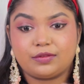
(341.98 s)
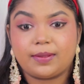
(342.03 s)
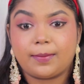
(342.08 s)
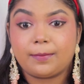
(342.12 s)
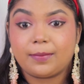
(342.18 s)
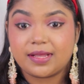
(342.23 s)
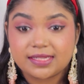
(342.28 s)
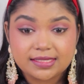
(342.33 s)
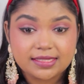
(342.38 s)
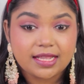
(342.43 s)
the
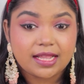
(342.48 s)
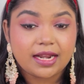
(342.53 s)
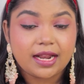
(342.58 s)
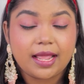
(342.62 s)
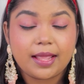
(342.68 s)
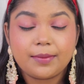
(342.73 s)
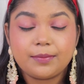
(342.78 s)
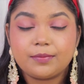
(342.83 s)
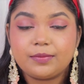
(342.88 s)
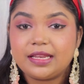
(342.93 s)
mascara
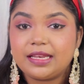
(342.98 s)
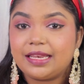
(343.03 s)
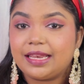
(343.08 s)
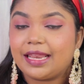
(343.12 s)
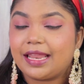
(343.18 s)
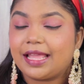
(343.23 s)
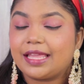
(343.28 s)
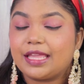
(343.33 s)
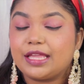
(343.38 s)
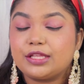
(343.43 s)
I have
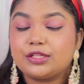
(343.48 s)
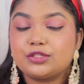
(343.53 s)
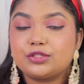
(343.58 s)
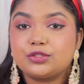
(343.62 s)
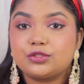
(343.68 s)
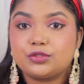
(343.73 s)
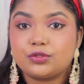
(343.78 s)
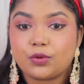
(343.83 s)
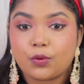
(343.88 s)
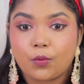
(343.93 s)
been liking
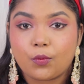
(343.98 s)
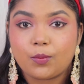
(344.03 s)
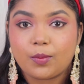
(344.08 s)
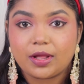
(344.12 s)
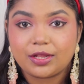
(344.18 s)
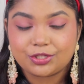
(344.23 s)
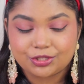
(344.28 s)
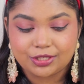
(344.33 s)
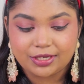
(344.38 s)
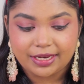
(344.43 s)
so
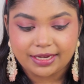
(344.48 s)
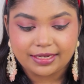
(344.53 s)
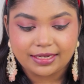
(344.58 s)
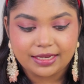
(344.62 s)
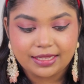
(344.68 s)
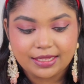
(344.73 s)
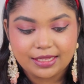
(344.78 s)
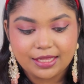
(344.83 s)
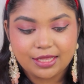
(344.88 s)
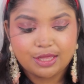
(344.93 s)
much
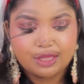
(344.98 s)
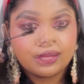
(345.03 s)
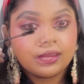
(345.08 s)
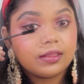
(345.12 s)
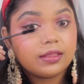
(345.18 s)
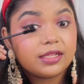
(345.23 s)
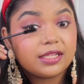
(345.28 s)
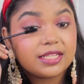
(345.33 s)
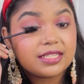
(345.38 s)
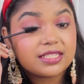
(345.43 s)
lately.
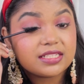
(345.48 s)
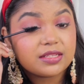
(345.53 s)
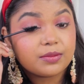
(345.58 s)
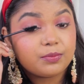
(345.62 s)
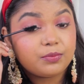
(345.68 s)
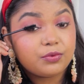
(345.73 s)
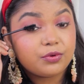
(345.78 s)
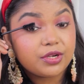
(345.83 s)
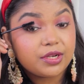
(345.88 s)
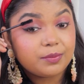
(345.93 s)
This is a
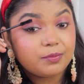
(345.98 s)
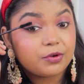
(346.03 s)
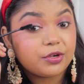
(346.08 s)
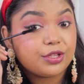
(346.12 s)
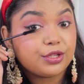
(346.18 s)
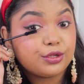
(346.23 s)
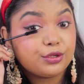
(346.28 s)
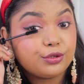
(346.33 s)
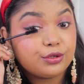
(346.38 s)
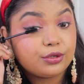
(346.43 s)

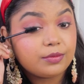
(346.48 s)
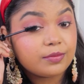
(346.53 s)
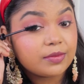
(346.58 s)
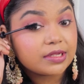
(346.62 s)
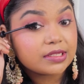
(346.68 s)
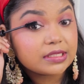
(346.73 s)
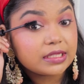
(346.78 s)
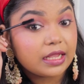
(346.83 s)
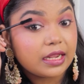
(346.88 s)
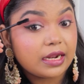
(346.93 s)
pretty good
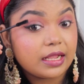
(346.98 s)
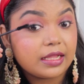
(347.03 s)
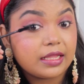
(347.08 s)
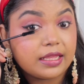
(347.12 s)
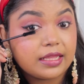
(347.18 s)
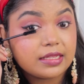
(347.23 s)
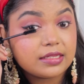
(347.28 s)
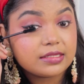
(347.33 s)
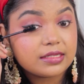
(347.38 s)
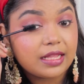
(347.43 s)
mascara,
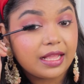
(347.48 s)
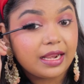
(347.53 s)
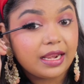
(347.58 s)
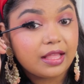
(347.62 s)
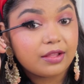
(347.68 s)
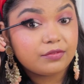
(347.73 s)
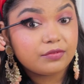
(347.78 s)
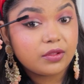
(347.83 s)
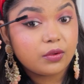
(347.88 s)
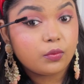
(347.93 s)
guys. I
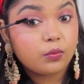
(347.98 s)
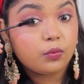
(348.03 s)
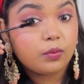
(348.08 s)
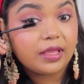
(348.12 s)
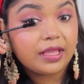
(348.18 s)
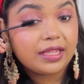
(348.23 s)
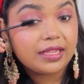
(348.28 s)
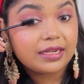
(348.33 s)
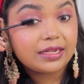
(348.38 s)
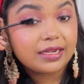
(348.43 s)
love the
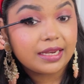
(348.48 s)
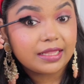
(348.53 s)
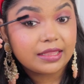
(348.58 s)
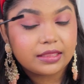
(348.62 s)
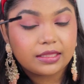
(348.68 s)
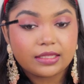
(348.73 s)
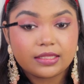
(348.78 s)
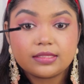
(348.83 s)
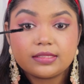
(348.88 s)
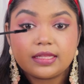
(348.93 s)
way it
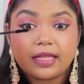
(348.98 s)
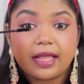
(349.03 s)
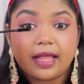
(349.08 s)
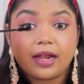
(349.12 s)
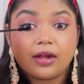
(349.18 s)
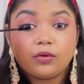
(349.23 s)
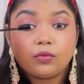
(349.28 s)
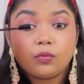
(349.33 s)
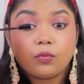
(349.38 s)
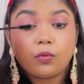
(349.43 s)
lengthens
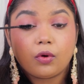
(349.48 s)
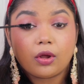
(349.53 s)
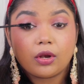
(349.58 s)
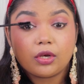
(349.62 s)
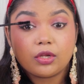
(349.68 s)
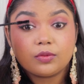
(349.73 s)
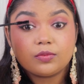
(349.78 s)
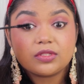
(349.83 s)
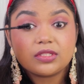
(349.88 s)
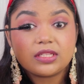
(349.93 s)
and
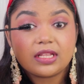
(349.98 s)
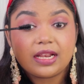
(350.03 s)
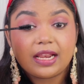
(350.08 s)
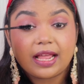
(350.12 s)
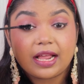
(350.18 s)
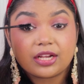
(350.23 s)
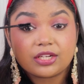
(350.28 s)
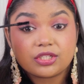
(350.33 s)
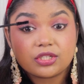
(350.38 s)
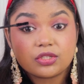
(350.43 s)
volumes the
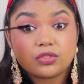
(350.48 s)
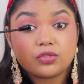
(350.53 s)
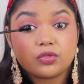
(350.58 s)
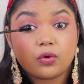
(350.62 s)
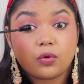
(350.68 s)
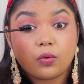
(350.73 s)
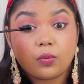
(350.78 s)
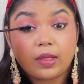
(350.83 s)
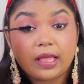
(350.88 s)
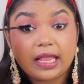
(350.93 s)
lashes
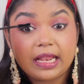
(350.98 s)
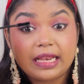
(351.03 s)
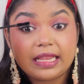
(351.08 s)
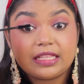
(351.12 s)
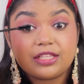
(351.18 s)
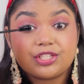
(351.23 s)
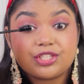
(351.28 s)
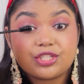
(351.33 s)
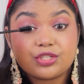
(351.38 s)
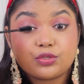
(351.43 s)
so well
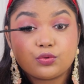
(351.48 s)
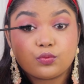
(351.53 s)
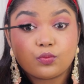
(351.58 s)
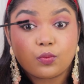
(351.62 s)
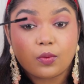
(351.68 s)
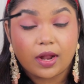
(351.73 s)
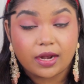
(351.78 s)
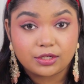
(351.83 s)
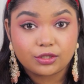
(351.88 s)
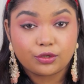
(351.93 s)
in just
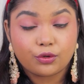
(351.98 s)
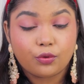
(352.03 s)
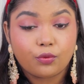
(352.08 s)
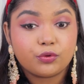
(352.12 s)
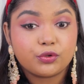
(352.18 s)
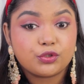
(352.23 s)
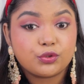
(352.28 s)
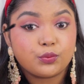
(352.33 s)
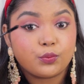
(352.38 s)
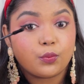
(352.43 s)
one
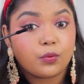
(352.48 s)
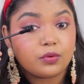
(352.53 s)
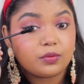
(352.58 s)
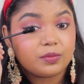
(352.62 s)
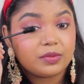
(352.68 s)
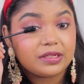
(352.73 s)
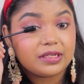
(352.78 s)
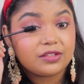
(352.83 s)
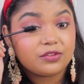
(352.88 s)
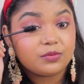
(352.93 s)
coat. You
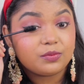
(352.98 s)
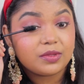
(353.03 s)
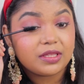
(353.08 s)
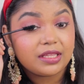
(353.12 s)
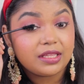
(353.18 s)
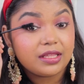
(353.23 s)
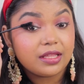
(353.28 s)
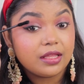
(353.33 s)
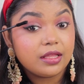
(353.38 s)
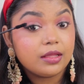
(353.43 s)
won't believe
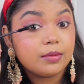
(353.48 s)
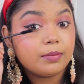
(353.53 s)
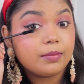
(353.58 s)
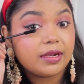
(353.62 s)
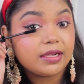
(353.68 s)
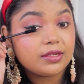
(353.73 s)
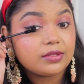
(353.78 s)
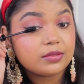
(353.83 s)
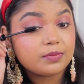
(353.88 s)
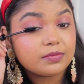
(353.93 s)
me,
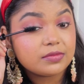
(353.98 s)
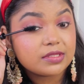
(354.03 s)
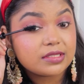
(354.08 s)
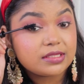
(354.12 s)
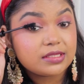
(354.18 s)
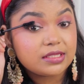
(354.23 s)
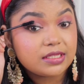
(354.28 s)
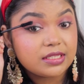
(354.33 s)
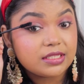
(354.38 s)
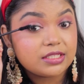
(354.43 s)
but you'll
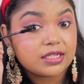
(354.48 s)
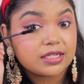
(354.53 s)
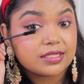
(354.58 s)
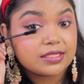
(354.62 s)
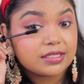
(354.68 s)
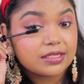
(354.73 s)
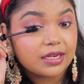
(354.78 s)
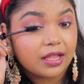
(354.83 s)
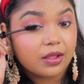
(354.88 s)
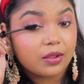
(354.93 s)
see
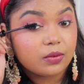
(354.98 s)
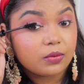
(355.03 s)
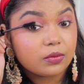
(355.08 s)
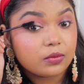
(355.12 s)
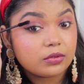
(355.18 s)
just now.